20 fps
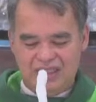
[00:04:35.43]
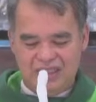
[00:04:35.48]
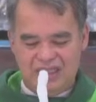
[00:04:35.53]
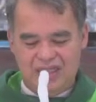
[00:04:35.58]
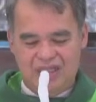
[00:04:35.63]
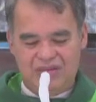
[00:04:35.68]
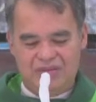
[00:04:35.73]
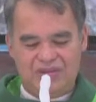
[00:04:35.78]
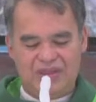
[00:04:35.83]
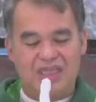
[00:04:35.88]

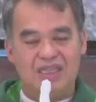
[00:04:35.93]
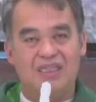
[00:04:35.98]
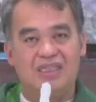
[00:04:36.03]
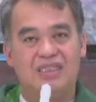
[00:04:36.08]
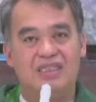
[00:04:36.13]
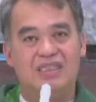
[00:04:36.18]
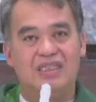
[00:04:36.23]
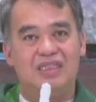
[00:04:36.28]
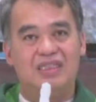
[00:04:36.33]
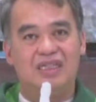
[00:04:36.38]
of
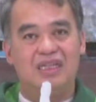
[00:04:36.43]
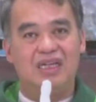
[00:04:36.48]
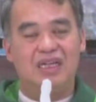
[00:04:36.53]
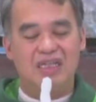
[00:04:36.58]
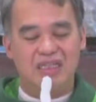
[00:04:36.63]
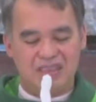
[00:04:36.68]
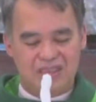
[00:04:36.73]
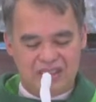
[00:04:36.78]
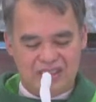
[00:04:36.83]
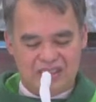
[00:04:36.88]
his
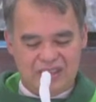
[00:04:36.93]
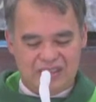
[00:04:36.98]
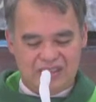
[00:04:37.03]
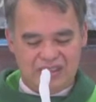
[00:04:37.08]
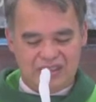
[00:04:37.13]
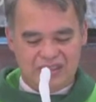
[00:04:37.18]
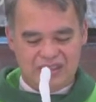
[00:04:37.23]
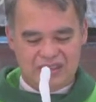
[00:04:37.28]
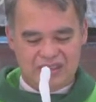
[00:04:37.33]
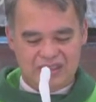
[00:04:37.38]

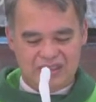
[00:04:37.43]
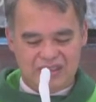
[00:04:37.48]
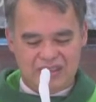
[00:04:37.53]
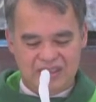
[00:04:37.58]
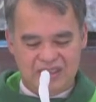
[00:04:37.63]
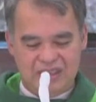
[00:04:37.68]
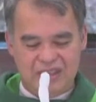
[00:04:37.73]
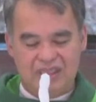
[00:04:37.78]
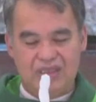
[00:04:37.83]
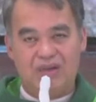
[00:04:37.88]
listeners
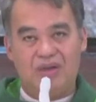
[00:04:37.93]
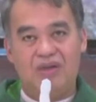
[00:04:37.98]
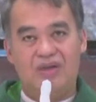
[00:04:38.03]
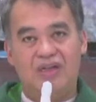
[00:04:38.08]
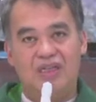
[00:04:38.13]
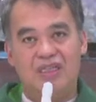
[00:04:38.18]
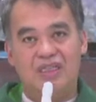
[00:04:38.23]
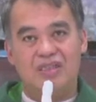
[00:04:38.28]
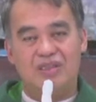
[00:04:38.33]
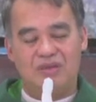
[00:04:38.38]
or
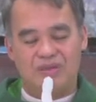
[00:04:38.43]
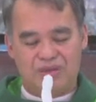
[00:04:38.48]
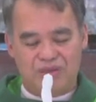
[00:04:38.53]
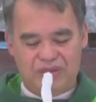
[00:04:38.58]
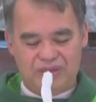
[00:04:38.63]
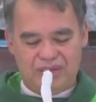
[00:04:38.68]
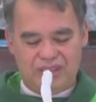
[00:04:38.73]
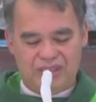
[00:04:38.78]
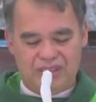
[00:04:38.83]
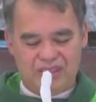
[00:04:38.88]
his
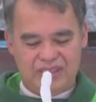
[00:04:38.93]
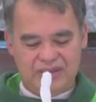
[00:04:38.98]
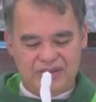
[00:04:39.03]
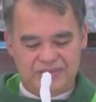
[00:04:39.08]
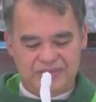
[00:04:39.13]
authority.